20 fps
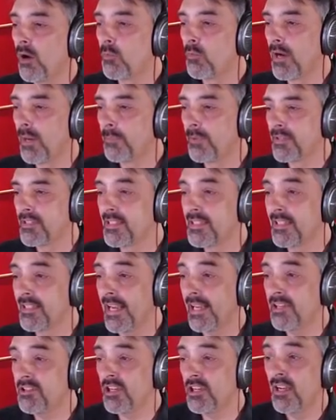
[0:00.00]

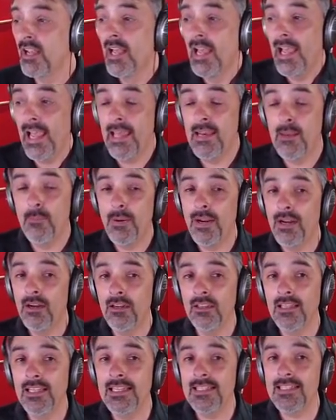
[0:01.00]
representation. And
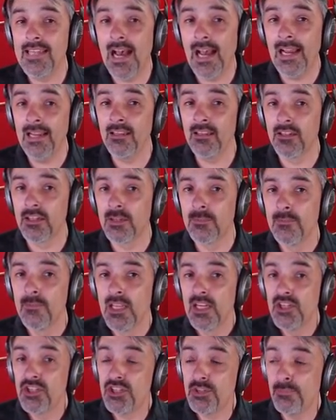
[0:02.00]
apparently Tyler
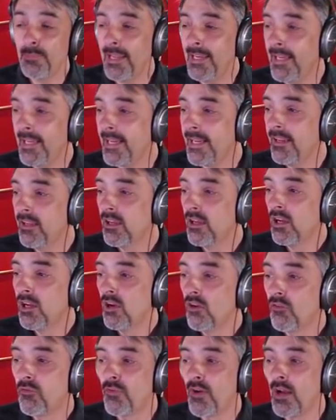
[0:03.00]
Schmitty
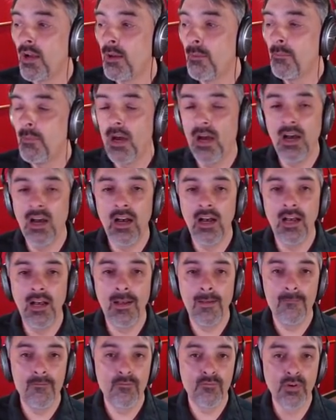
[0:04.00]
from,
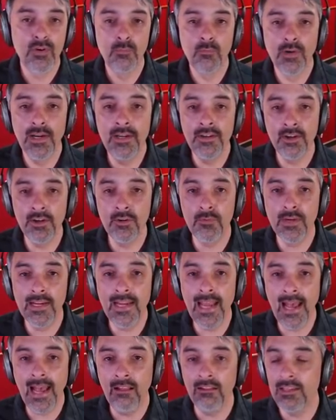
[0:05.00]
uh, from Rendered
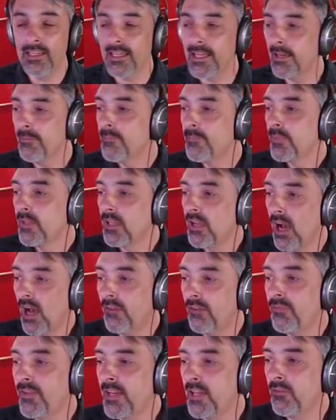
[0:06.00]
Reality,
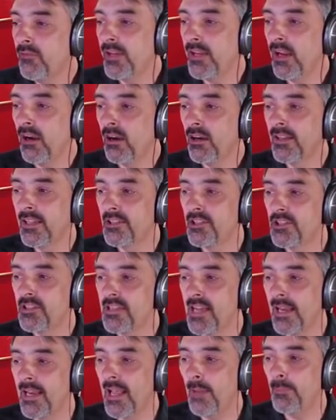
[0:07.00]
Coffee and V R, they just
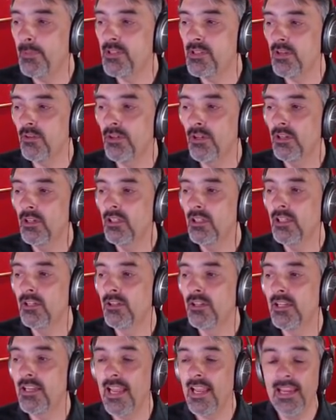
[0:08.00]
had an episode earlier
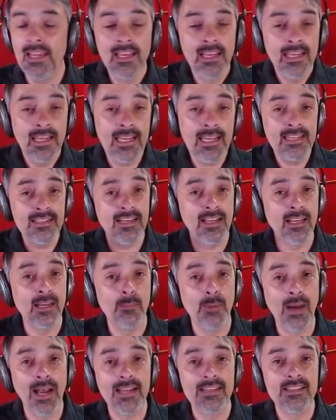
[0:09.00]
today. He's going to
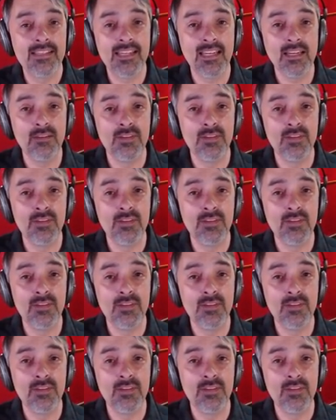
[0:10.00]
buy Steve's